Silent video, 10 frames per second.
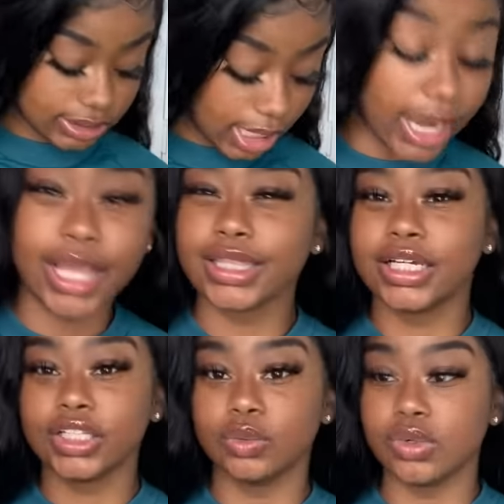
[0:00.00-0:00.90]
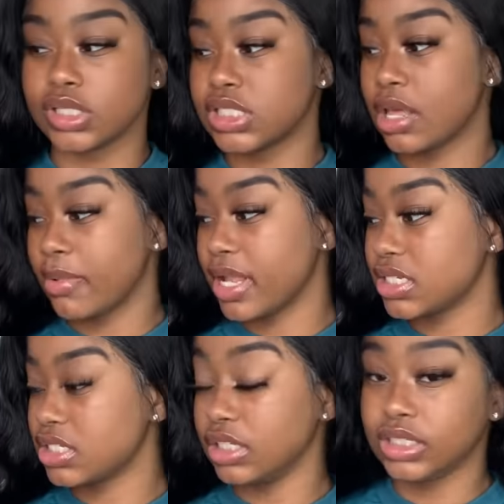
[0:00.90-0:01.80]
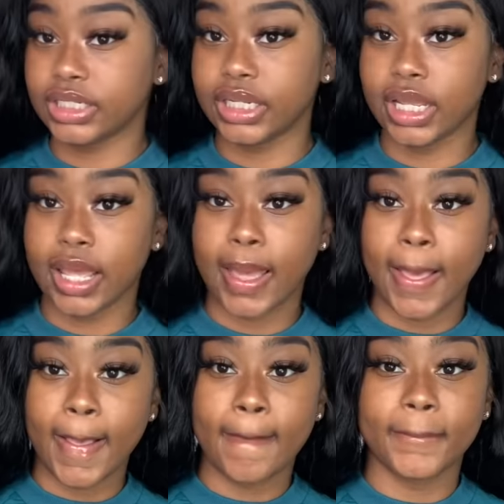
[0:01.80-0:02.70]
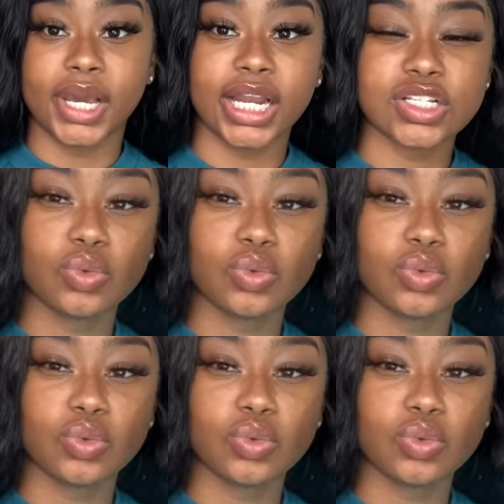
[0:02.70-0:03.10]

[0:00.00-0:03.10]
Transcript: I got the other ones that match the hoodie, but I just